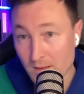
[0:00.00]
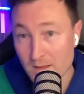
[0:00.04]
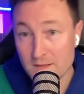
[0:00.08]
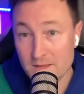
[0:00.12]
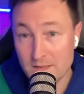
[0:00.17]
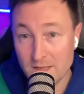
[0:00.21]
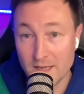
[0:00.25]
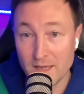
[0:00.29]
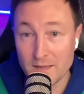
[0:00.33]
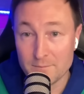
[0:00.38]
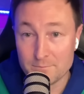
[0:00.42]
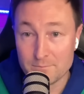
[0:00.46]

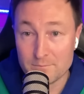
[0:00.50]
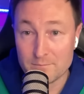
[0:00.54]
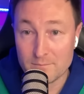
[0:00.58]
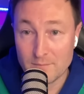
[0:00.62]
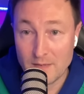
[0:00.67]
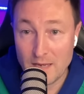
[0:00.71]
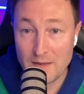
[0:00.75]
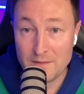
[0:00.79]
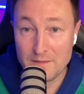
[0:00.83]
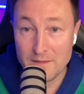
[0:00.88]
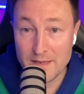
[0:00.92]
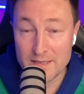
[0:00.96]
Yeah,
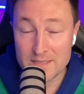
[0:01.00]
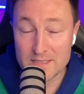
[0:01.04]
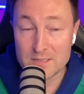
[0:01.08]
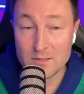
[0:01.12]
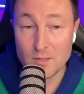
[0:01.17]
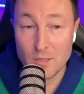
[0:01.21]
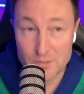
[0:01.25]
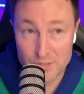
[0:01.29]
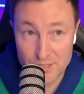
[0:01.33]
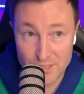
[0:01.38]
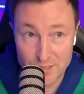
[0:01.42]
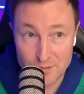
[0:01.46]
and that's
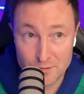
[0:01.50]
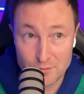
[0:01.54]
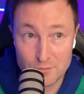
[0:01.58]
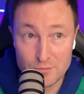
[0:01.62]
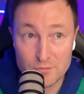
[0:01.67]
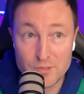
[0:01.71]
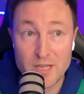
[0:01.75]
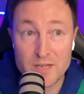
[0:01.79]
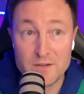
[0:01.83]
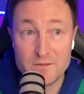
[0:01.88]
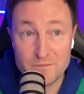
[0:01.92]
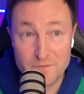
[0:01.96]

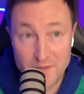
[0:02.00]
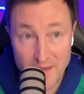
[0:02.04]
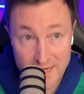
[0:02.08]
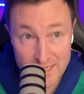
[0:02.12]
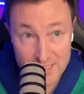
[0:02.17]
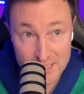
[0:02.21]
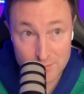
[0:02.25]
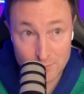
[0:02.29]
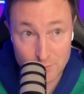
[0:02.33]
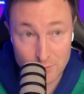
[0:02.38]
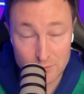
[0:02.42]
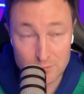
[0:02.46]
logical and
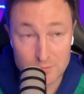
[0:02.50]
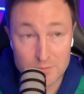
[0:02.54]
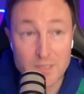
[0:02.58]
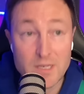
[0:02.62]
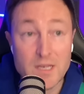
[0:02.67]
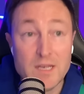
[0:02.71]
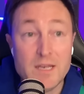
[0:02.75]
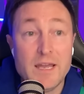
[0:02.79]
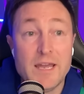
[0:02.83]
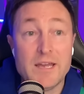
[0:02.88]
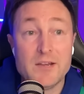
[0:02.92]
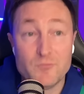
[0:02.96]
factual
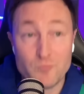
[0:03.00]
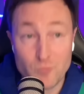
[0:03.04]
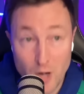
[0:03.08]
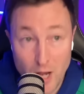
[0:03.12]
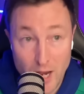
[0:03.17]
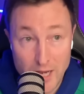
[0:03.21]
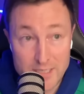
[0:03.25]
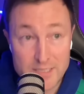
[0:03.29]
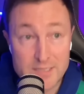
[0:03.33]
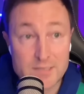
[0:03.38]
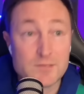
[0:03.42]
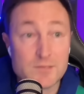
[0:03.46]
and
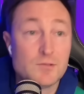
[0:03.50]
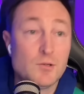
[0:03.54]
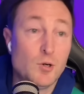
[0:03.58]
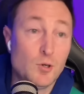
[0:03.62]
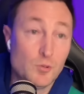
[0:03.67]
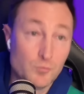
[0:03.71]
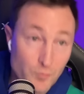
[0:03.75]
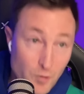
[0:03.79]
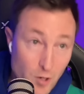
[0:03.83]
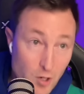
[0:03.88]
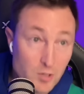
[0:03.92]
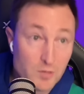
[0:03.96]
right
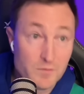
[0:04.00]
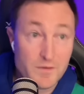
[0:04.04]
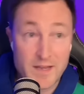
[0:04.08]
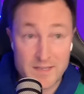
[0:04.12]
or wrong.